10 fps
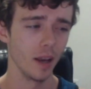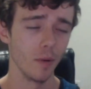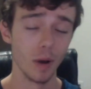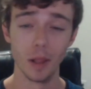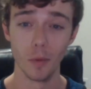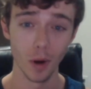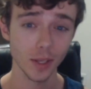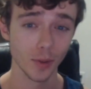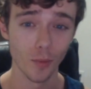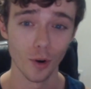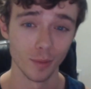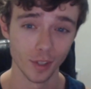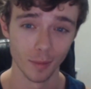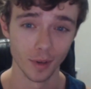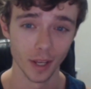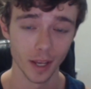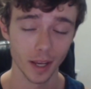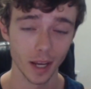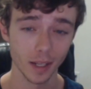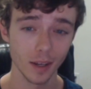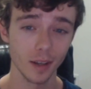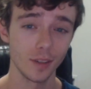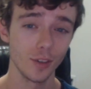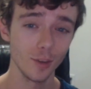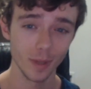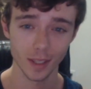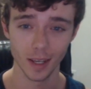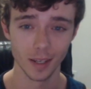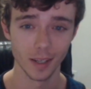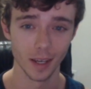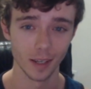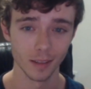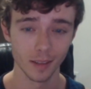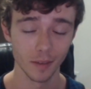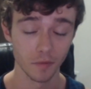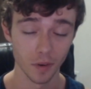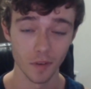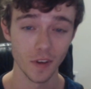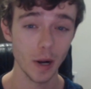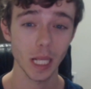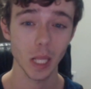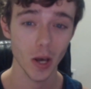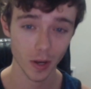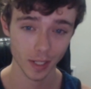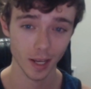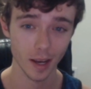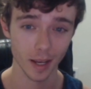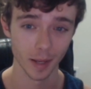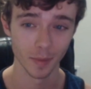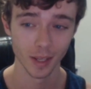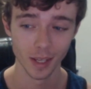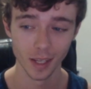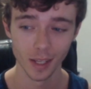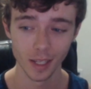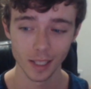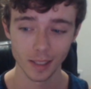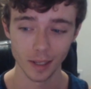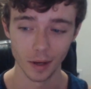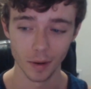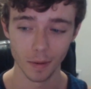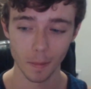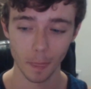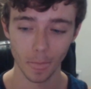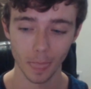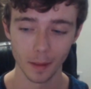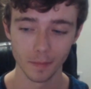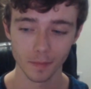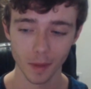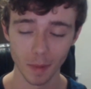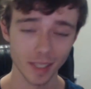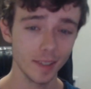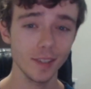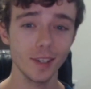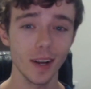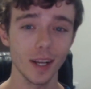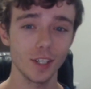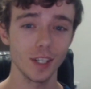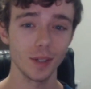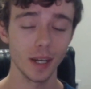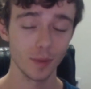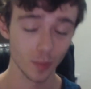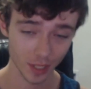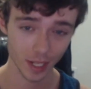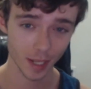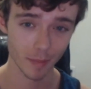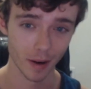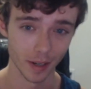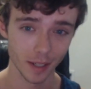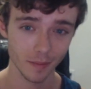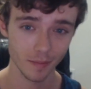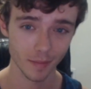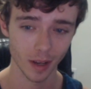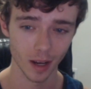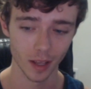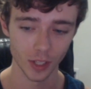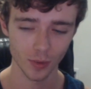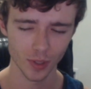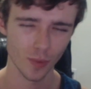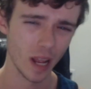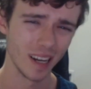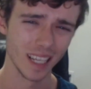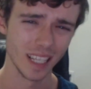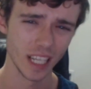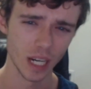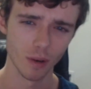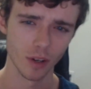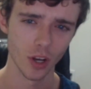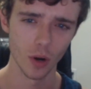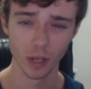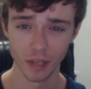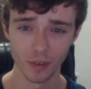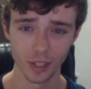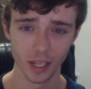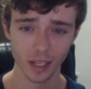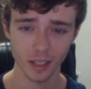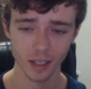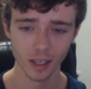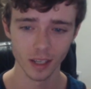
Well, it was a warm summer day. I had gone tubing that day for a very long time. So, my sister actually was getting married. This was around a year ago, give or take.